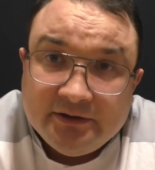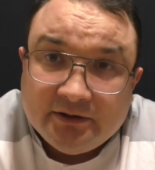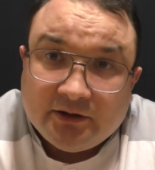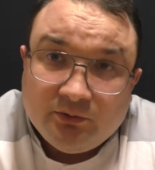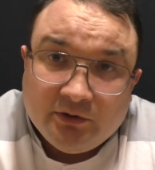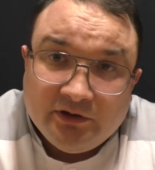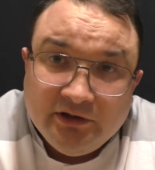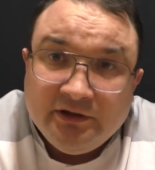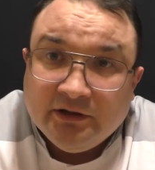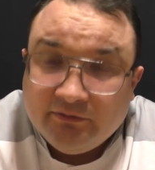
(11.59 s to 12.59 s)
A
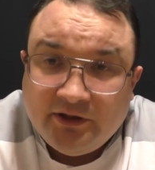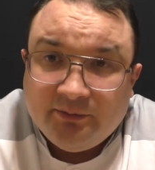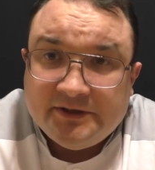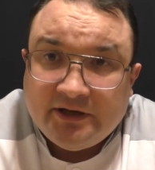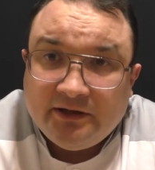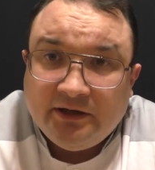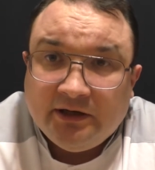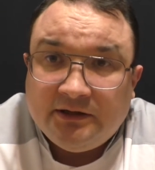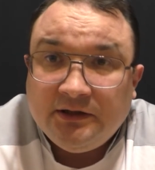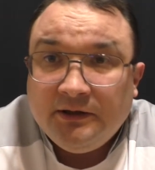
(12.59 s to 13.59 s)
patient came to us
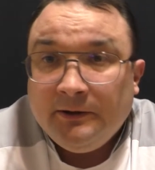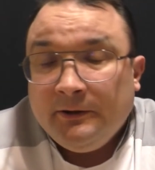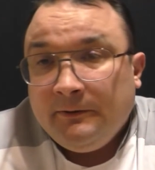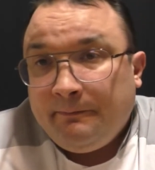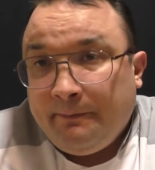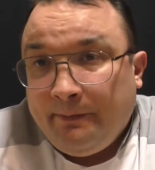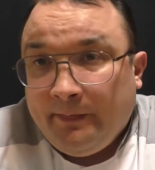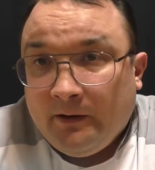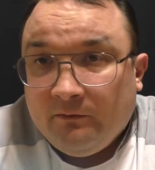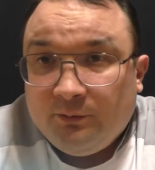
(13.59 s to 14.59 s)
and for a long time
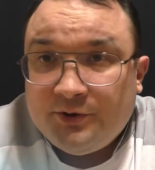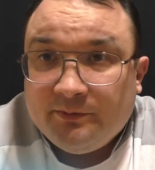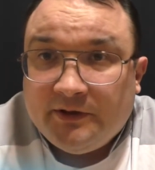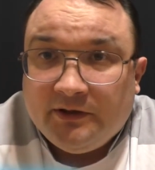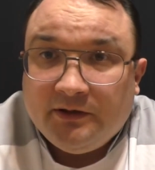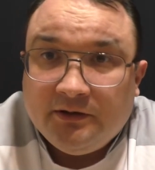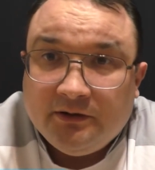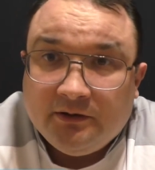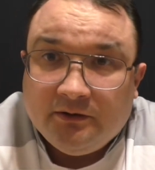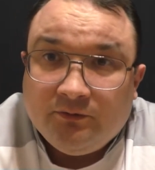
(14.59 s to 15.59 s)
he had been suffering
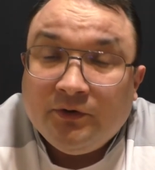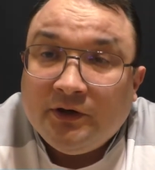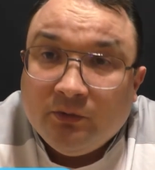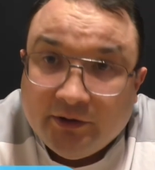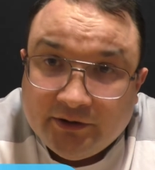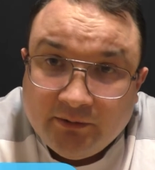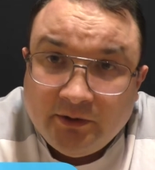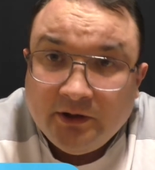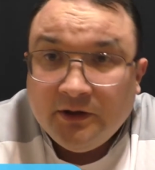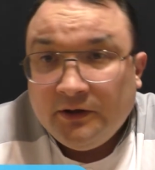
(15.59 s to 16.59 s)
from
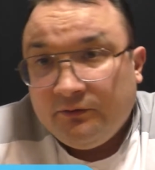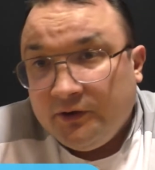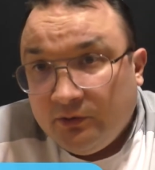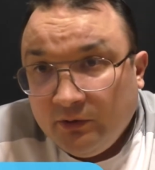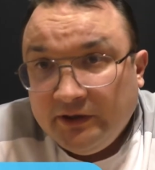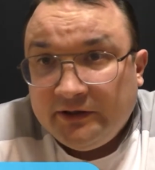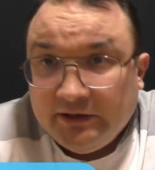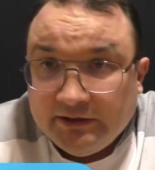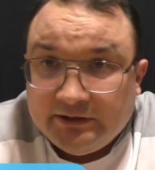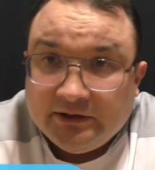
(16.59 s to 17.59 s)
folliculitis.
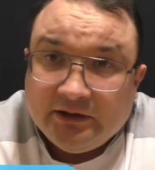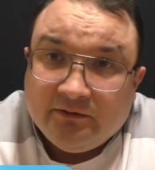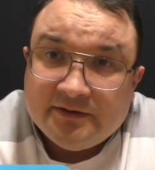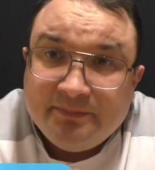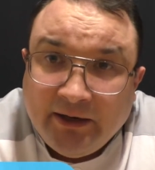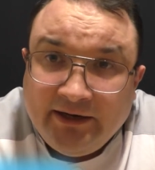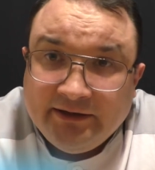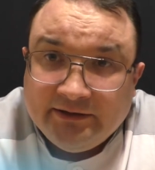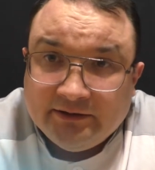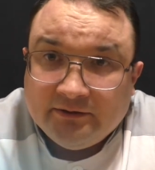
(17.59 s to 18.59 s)
Folliculitis is an
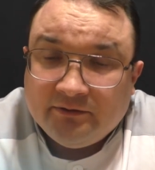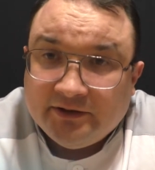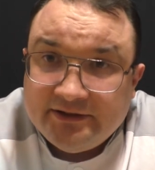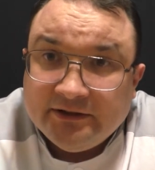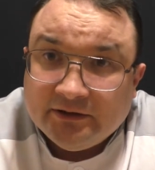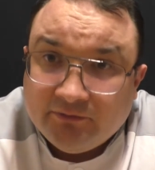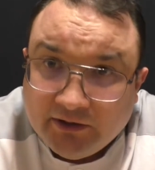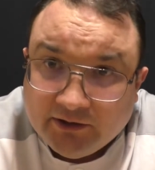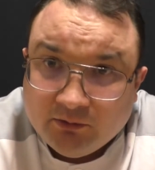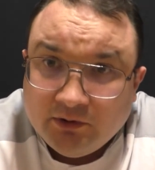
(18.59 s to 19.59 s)
inflammation of hair
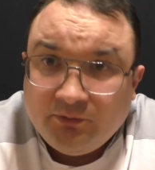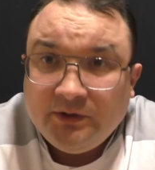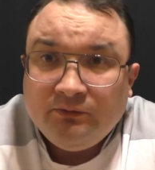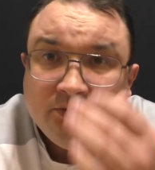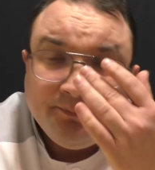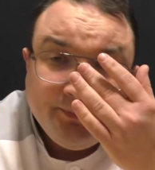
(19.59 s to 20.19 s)
follicles.